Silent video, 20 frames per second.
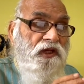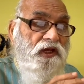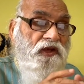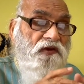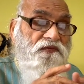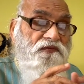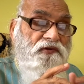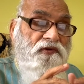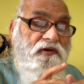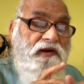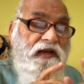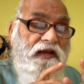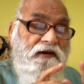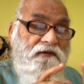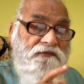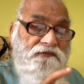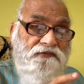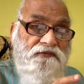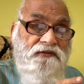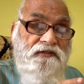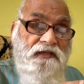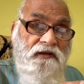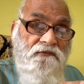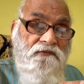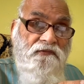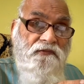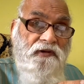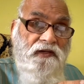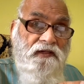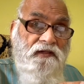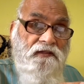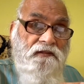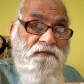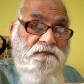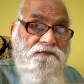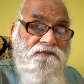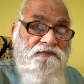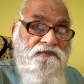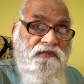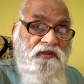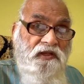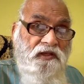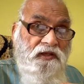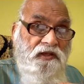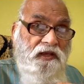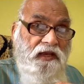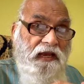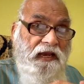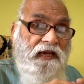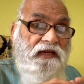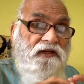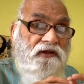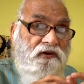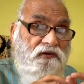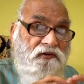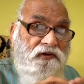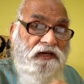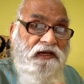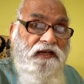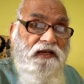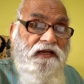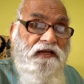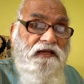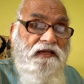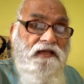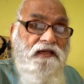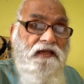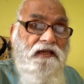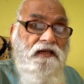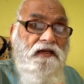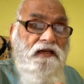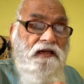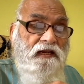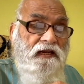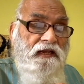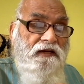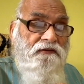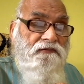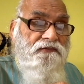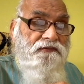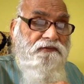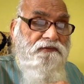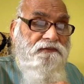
If you love someone and really love,